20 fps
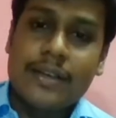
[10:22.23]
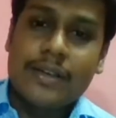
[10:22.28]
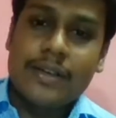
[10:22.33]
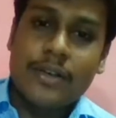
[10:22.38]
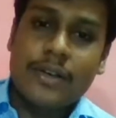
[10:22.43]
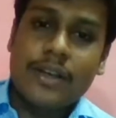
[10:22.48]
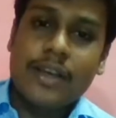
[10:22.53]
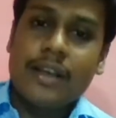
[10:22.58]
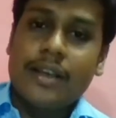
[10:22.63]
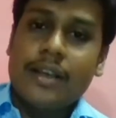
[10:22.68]

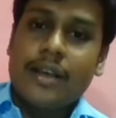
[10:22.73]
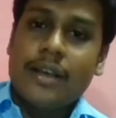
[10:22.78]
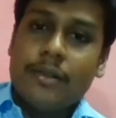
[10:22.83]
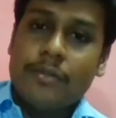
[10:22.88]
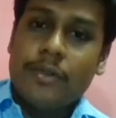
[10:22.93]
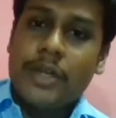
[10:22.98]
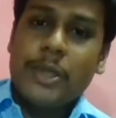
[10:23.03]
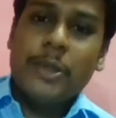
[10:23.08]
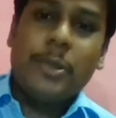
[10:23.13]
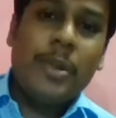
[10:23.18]
Okay,
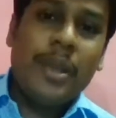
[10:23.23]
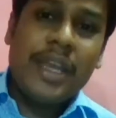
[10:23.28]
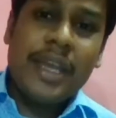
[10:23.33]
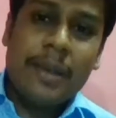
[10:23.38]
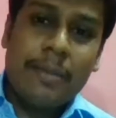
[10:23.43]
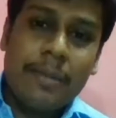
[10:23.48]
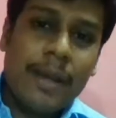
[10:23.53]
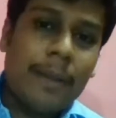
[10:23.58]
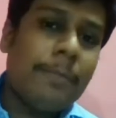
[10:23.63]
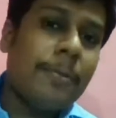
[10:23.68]
when you
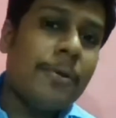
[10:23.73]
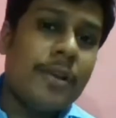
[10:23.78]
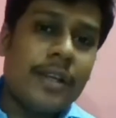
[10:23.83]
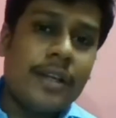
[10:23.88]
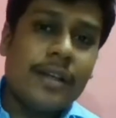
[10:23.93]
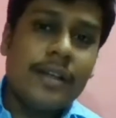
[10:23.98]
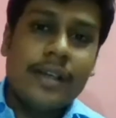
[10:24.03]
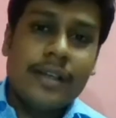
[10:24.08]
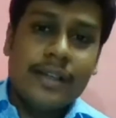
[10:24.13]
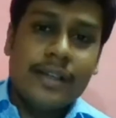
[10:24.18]

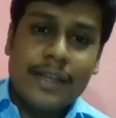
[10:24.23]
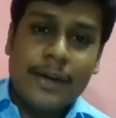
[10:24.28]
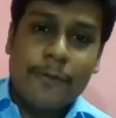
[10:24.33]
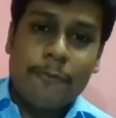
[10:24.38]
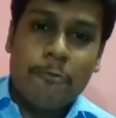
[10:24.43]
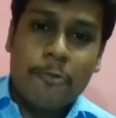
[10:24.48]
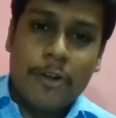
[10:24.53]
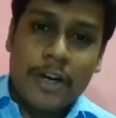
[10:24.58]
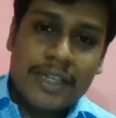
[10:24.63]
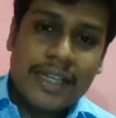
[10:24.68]
evaporate the
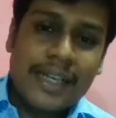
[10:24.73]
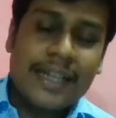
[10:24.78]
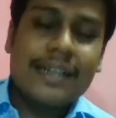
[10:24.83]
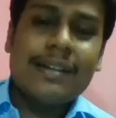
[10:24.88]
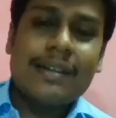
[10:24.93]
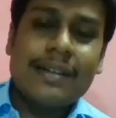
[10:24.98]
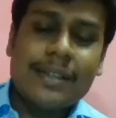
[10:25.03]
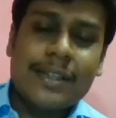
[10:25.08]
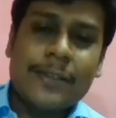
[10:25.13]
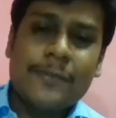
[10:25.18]
water
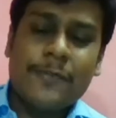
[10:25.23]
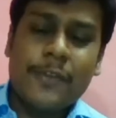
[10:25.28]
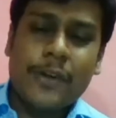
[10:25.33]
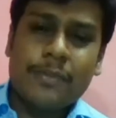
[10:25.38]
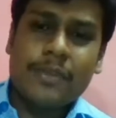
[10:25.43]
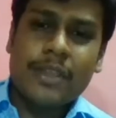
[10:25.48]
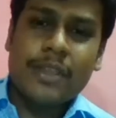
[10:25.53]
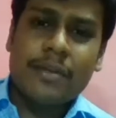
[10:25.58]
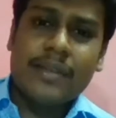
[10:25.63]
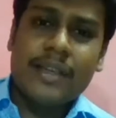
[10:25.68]
content
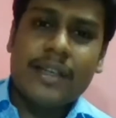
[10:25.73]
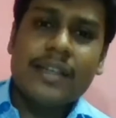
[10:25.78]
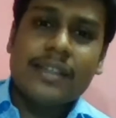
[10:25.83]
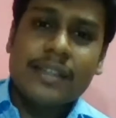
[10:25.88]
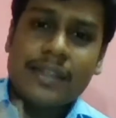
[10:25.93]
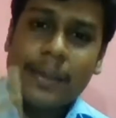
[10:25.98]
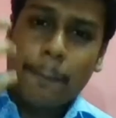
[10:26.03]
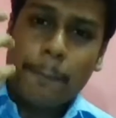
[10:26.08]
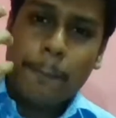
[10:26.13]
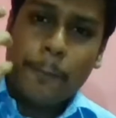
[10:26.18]
from the milk,
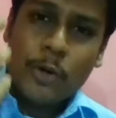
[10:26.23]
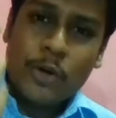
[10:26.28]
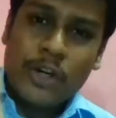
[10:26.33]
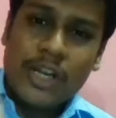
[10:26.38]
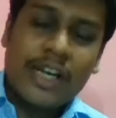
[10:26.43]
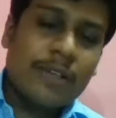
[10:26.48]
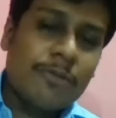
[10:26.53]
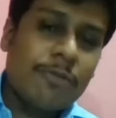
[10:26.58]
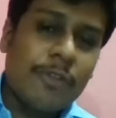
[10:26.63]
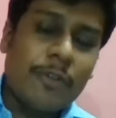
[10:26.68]
the
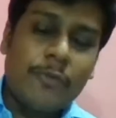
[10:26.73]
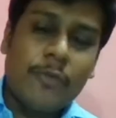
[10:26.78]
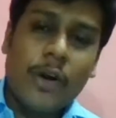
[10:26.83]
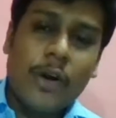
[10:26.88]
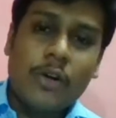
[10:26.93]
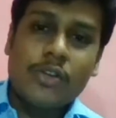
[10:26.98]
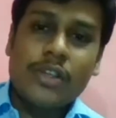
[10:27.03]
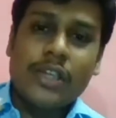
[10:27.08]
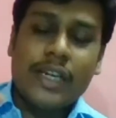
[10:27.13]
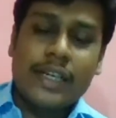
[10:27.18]
product we
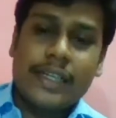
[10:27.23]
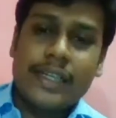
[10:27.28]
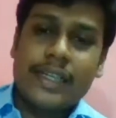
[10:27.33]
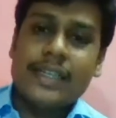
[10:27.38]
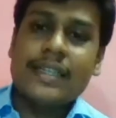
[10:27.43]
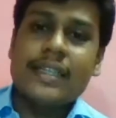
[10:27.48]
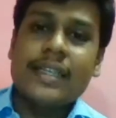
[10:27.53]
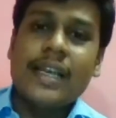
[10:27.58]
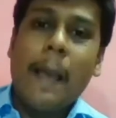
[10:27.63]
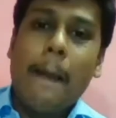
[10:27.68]
found, that
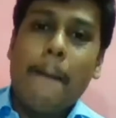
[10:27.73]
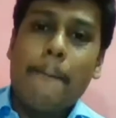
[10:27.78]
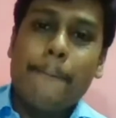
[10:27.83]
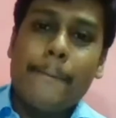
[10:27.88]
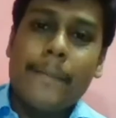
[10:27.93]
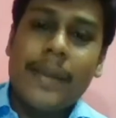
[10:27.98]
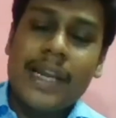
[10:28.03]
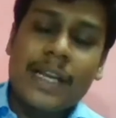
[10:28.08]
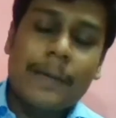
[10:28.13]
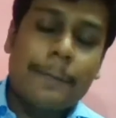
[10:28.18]
is
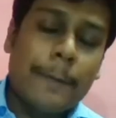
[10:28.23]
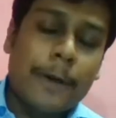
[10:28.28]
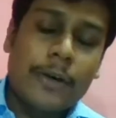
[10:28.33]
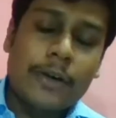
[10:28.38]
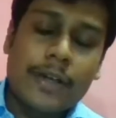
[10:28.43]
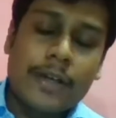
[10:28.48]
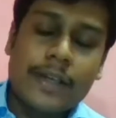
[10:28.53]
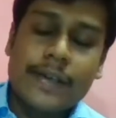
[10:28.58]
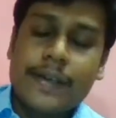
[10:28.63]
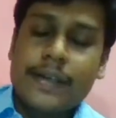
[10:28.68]
milk
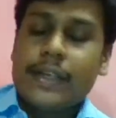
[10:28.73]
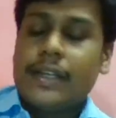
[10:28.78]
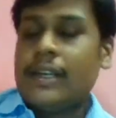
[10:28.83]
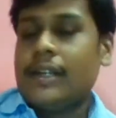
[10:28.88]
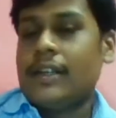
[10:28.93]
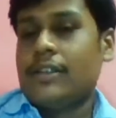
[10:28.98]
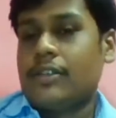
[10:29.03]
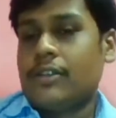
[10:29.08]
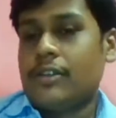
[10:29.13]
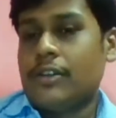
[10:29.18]
powder.
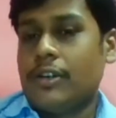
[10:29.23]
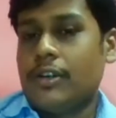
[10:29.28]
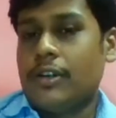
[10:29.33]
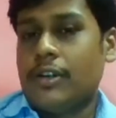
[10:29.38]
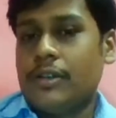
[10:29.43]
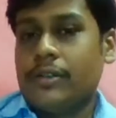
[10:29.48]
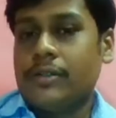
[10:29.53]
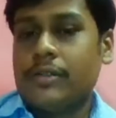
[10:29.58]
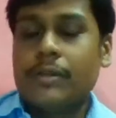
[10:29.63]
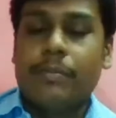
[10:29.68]

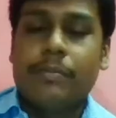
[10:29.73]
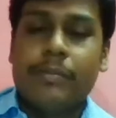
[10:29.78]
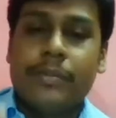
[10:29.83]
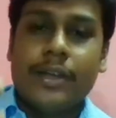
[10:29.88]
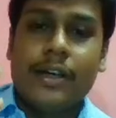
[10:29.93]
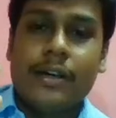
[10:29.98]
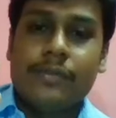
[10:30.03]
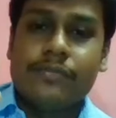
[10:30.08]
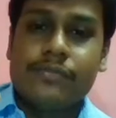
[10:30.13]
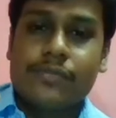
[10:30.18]
So
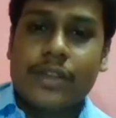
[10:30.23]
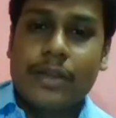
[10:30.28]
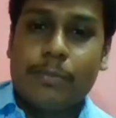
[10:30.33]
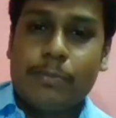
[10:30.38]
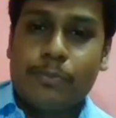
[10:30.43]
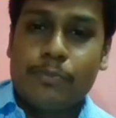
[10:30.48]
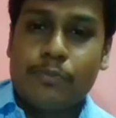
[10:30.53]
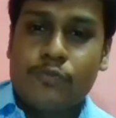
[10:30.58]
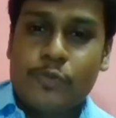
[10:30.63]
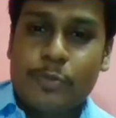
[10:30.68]
the
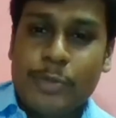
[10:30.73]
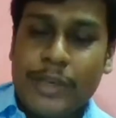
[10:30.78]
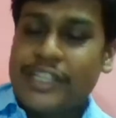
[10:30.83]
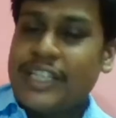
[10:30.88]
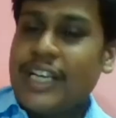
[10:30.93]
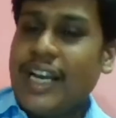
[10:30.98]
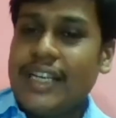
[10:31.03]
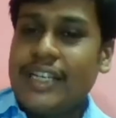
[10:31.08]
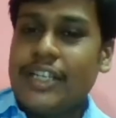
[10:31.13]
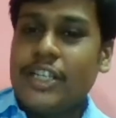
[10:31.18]

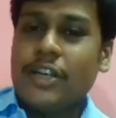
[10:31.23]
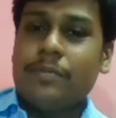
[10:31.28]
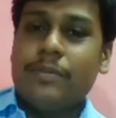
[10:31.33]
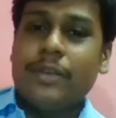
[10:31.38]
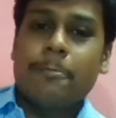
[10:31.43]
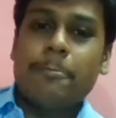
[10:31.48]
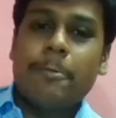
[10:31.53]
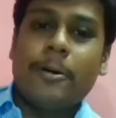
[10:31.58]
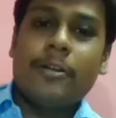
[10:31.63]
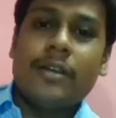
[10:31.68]
speciality of
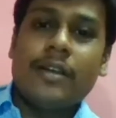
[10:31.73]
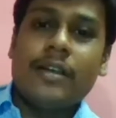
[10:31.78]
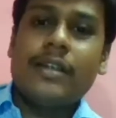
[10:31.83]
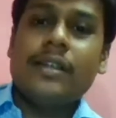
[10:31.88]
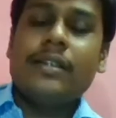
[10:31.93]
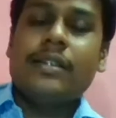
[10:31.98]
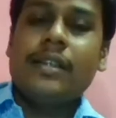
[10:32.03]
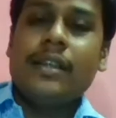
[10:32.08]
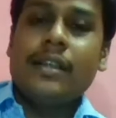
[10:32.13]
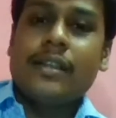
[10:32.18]
milk powder
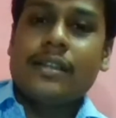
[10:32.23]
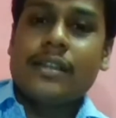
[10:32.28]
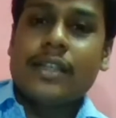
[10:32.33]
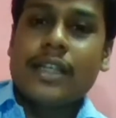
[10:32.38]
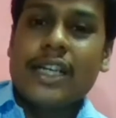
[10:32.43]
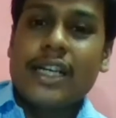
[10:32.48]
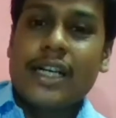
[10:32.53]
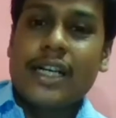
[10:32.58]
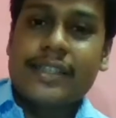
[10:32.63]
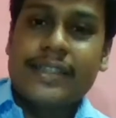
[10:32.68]
is
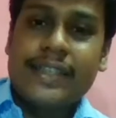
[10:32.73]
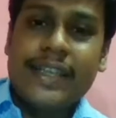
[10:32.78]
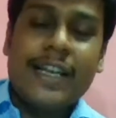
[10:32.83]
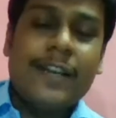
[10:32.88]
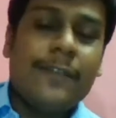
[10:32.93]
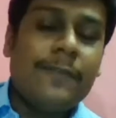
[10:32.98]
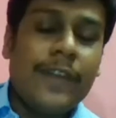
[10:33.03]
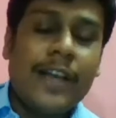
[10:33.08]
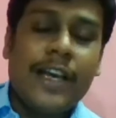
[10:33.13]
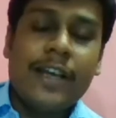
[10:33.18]
the
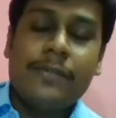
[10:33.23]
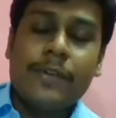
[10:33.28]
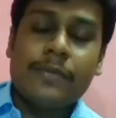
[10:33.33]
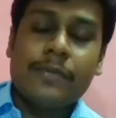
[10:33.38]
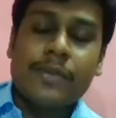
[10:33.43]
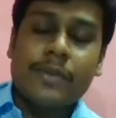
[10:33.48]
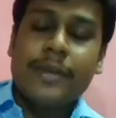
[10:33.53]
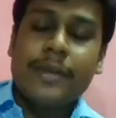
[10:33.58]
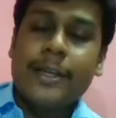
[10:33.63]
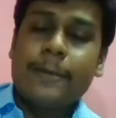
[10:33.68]
shelf life of
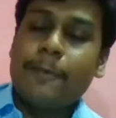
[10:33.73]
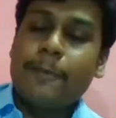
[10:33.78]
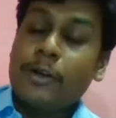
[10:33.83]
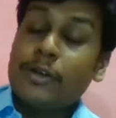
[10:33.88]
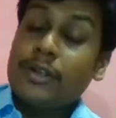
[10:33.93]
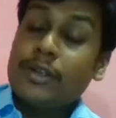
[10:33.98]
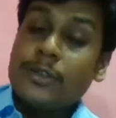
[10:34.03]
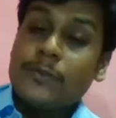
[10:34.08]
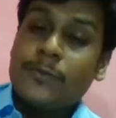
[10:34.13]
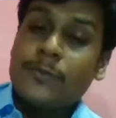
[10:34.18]
the milk
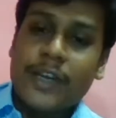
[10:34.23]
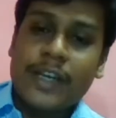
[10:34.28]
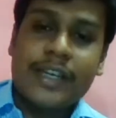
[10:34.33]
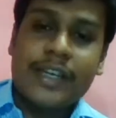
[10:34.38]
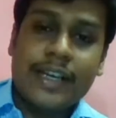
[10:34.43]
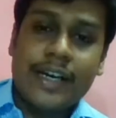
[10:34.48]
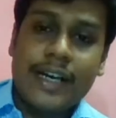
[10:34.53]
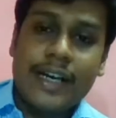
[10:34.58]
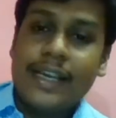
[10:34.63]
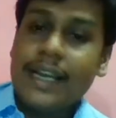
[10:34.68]
powder is very
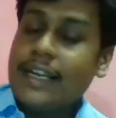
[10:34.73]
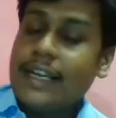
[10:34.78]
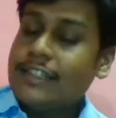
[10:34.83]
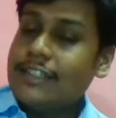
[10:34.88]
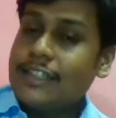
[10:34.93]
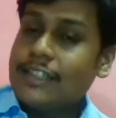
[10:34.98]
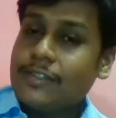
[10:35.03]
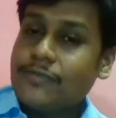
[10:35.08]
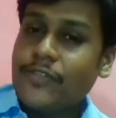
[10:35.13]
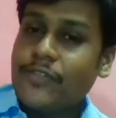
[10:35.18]
high, and
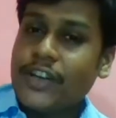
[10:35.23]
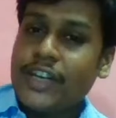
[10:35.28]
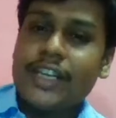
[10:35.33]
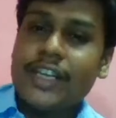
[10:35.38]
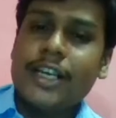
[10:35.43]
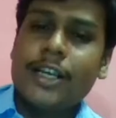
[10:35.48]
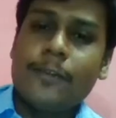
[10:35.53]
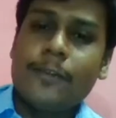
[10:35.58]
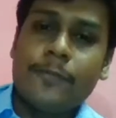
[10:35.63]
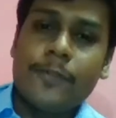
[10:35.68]
it is very
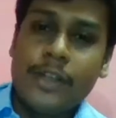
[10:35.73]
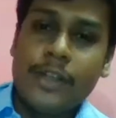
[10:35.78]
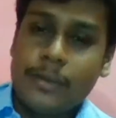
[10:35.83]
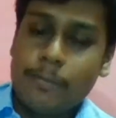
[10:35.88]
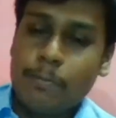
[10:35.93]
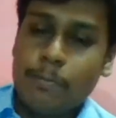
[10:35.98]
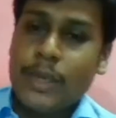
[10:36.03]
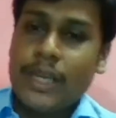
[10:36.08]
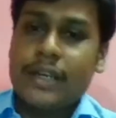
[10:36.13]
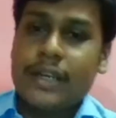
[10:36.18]
helpful
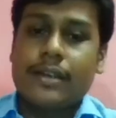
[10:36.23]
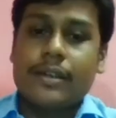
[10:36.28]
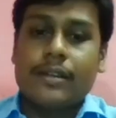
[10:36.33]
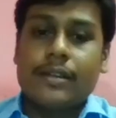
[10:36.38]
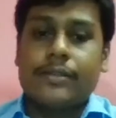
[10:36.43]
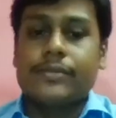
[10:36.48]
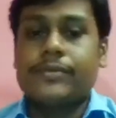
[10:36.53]
in bakery.